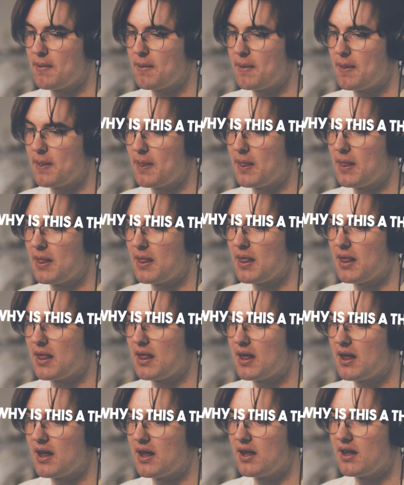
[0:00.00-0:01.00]

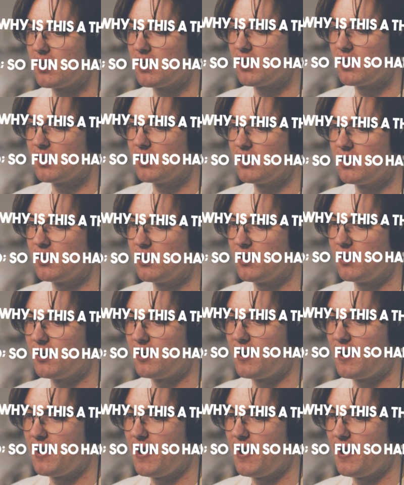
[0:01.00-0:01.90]
Nothing is said.